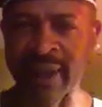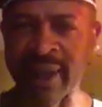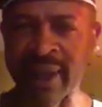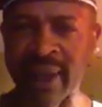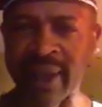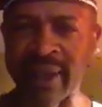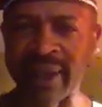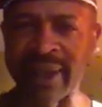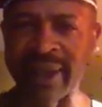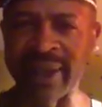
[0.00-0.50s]

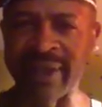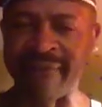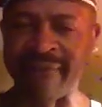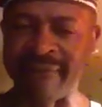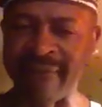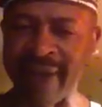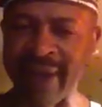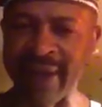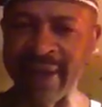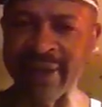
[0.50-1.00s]
and the
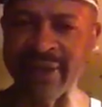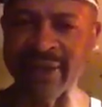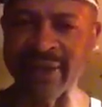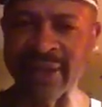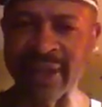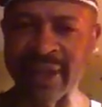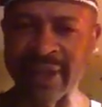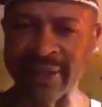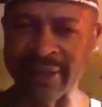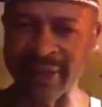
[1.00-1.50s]

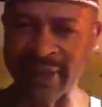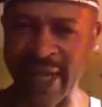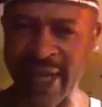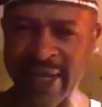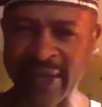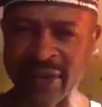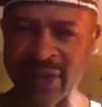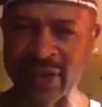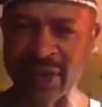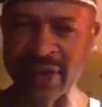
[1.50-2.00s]
advanced
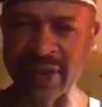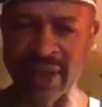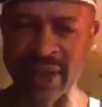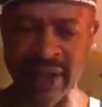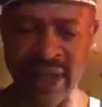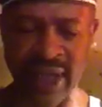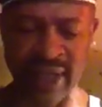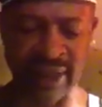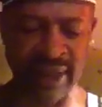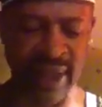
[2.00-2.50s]
sciences
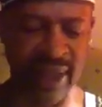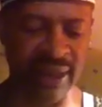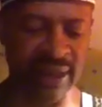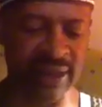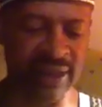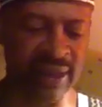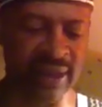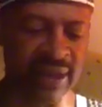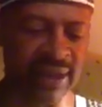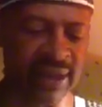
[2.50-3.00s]
and
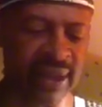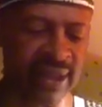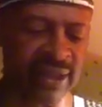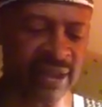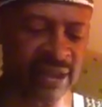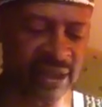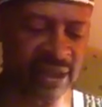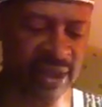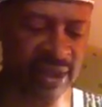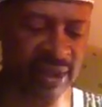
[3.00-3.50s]
technologies that
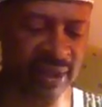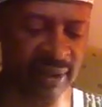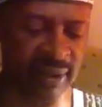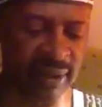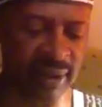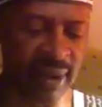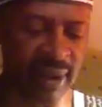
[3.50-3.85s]
still